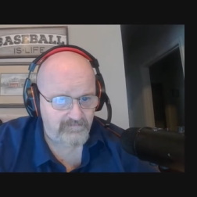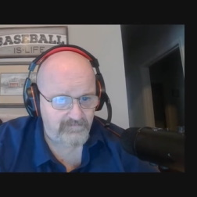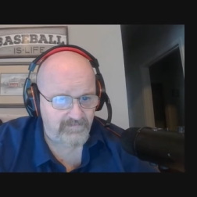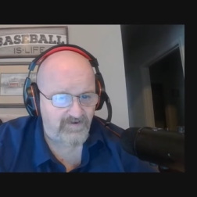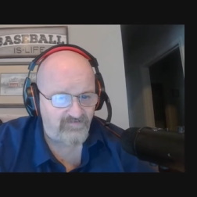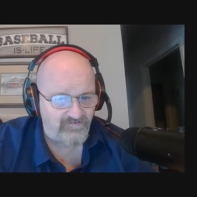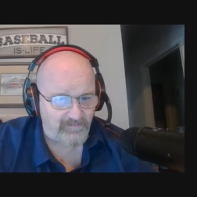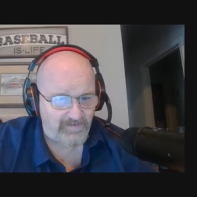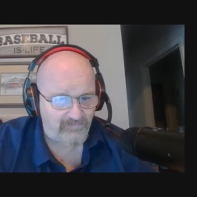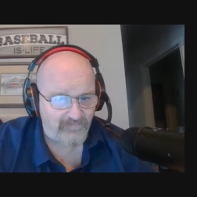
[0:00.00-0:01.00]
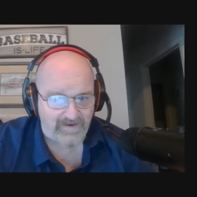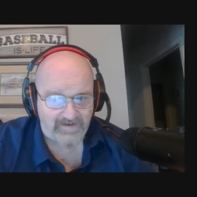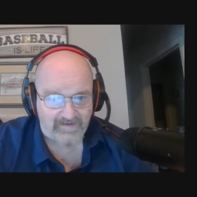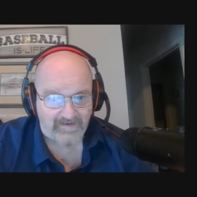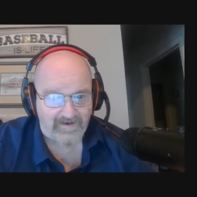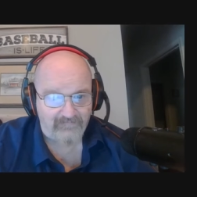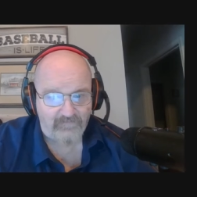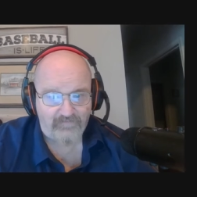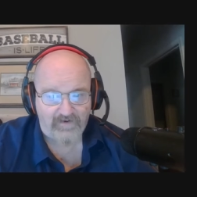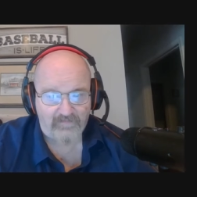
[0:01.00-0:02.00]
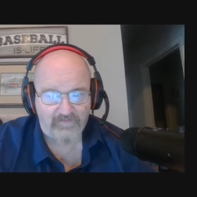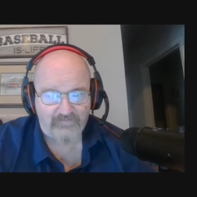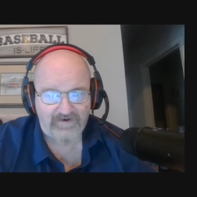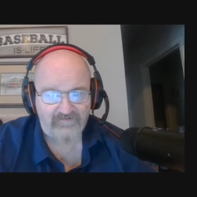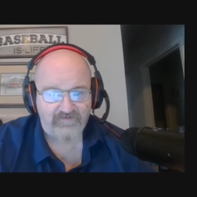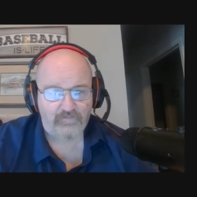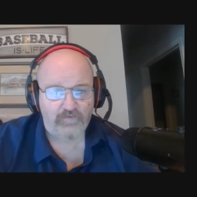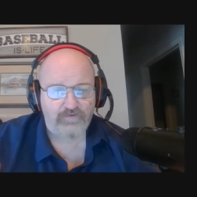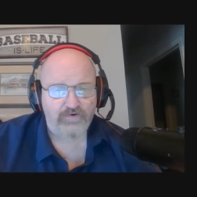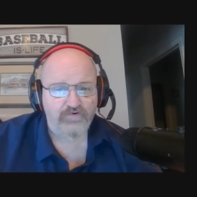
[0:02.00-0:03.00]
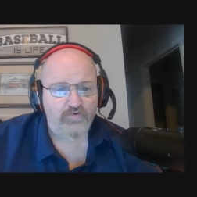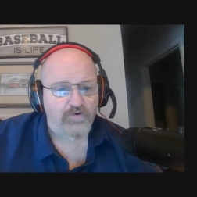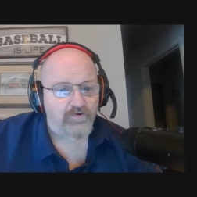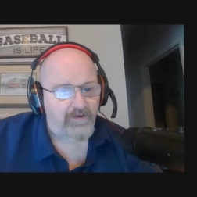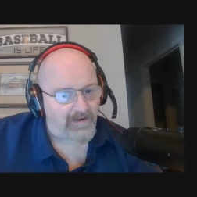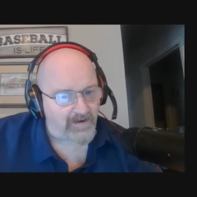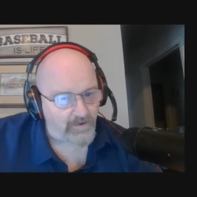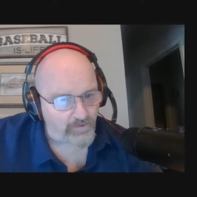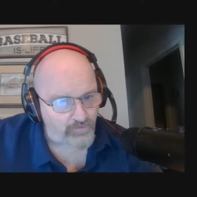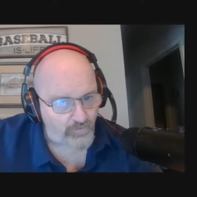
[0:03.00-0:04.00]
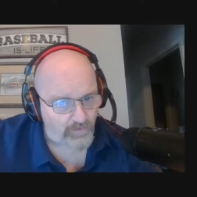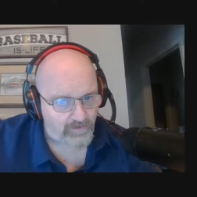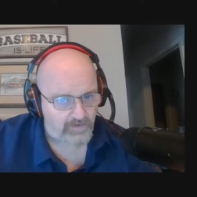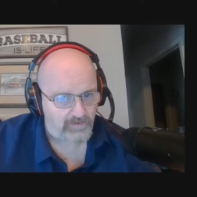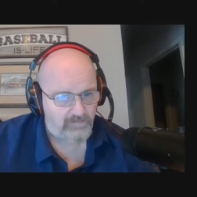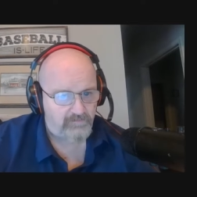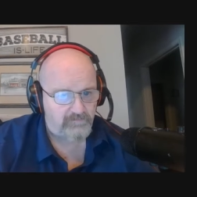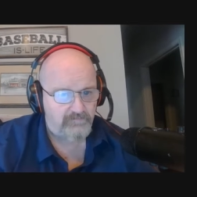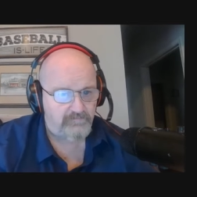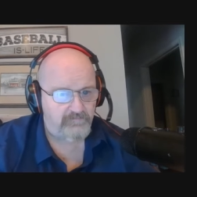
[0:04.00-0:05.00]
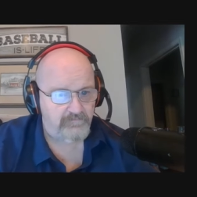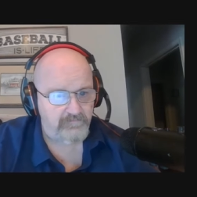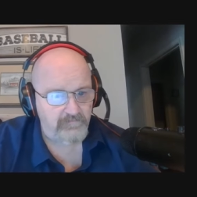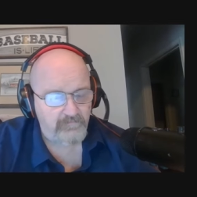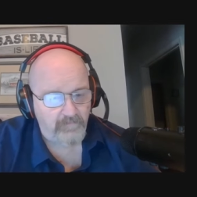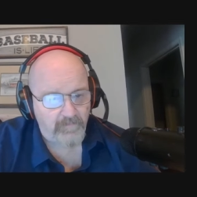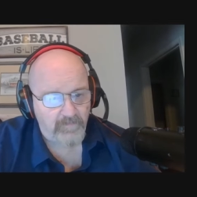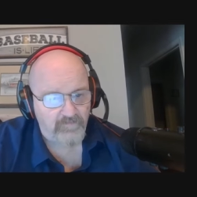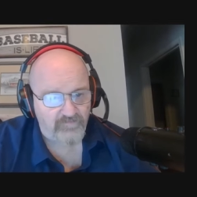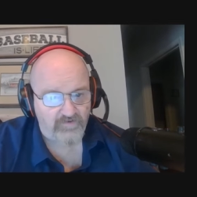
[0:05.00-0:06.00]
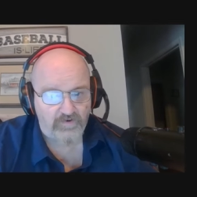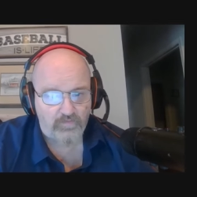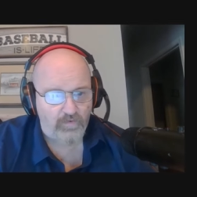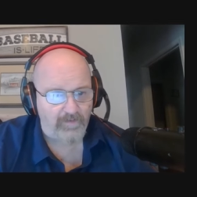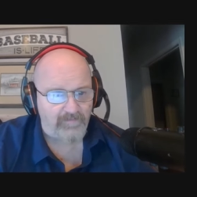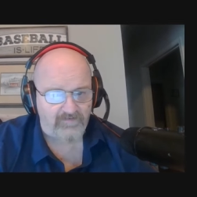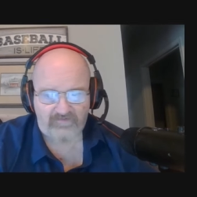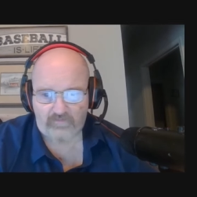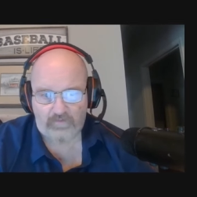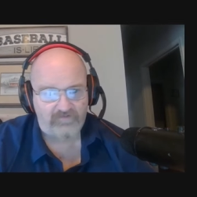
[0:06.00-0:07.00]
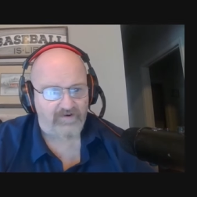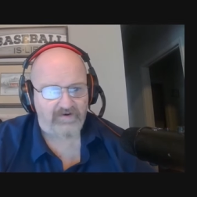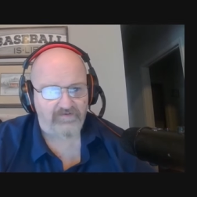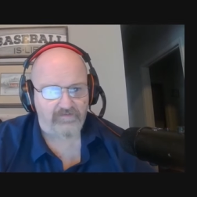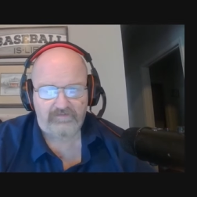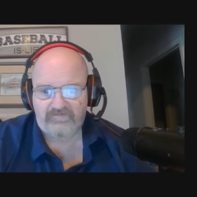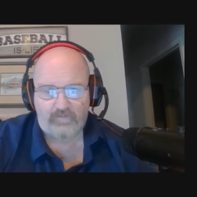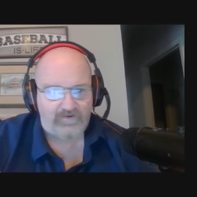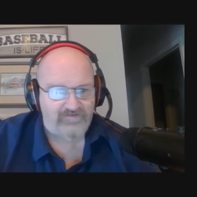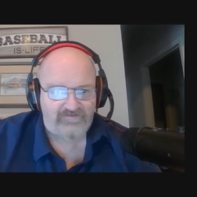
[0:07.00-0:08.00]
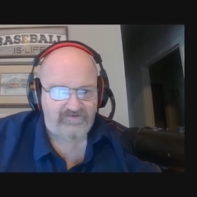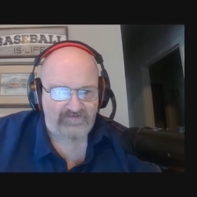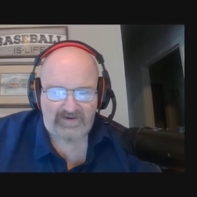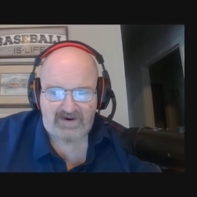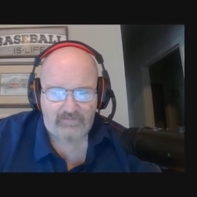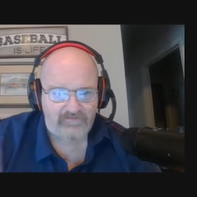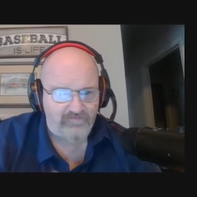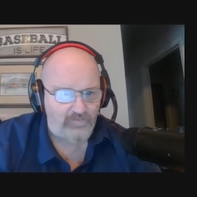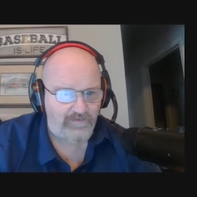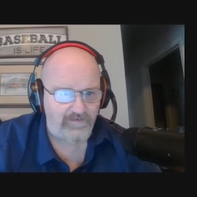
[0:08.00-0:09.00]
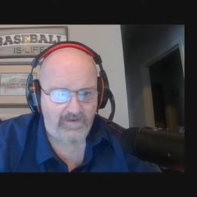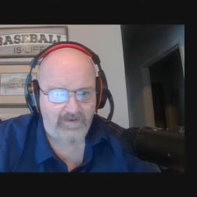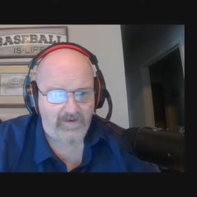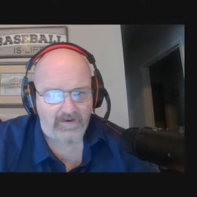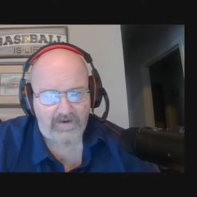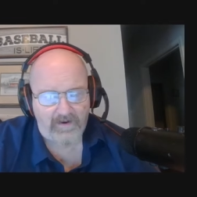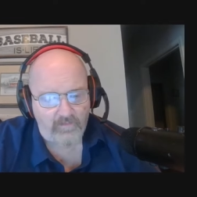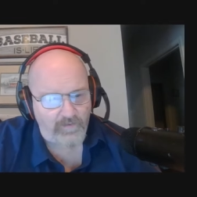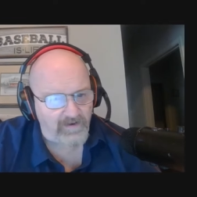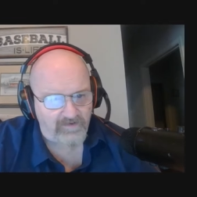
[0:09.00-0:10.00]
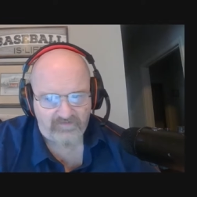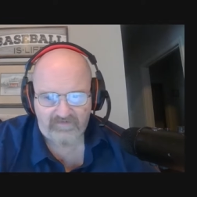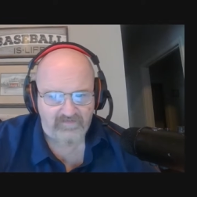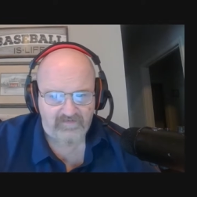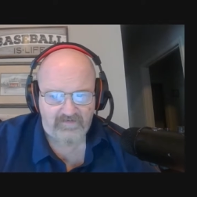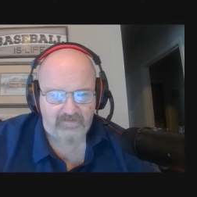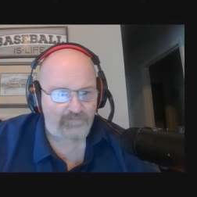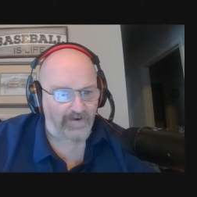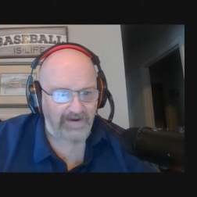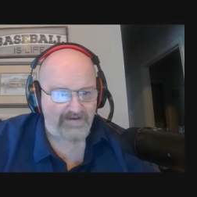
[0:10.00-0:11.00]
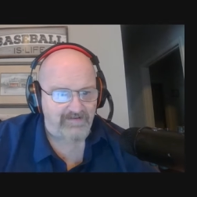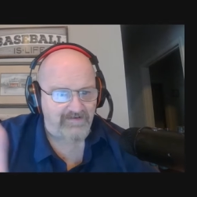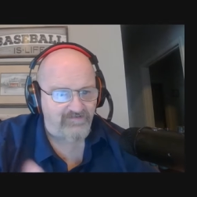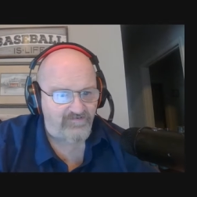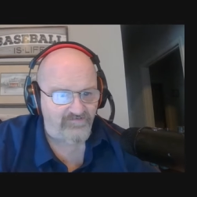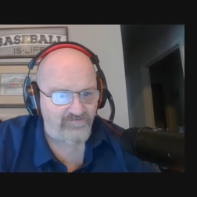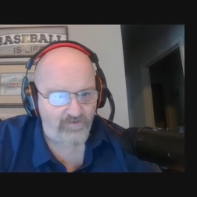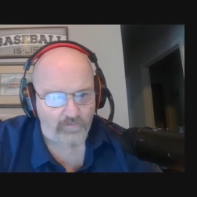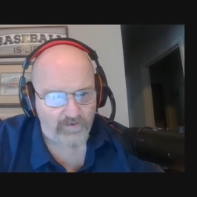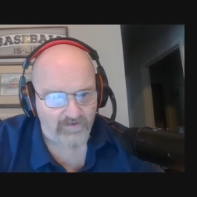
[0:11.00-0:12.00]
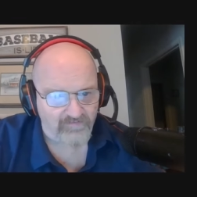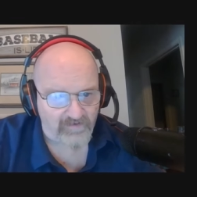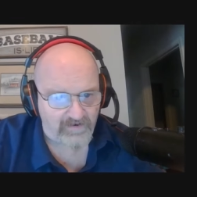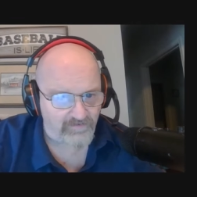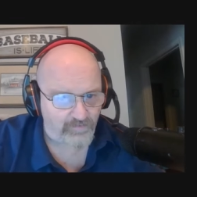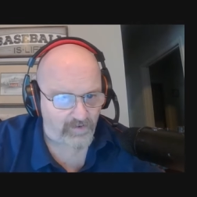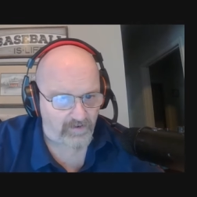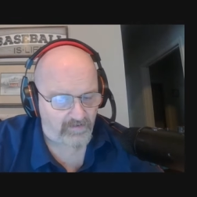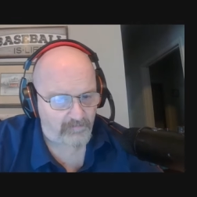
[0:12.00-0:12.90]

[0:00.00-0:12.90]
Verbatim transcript: Because she's my friend. I've developed a friendship with her daughter. I like her daughter. She's a good woman. She works like a she works 60 hours a week a, week. She's uh, pregnant and she still works like a dog.